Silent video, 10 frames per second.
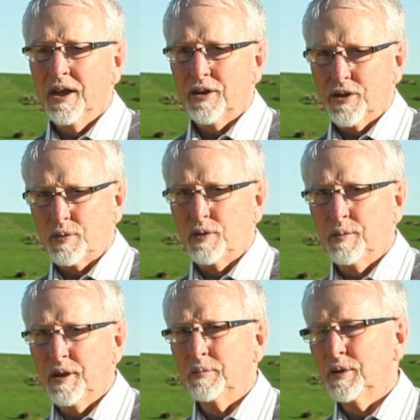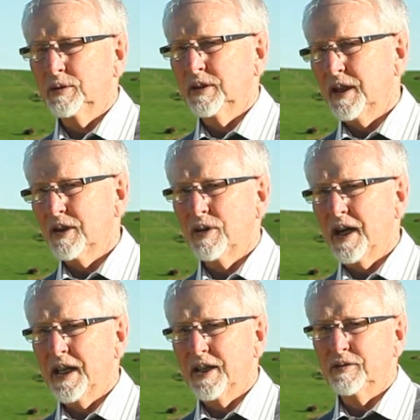This would have been built at a
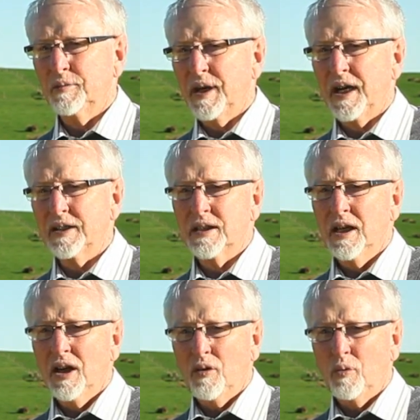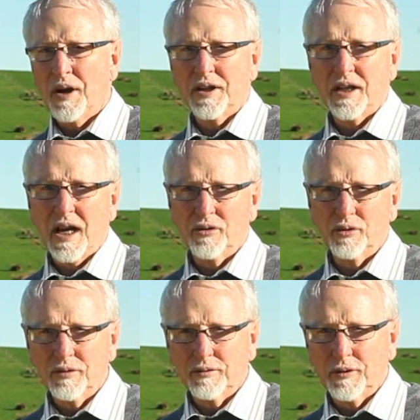grade of about 1 in
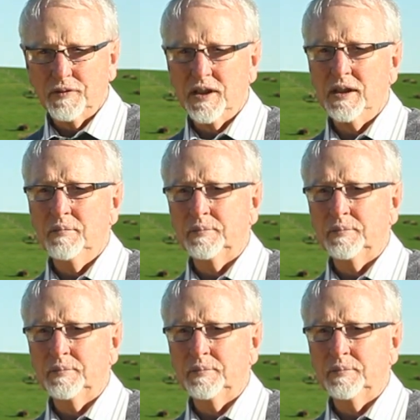150,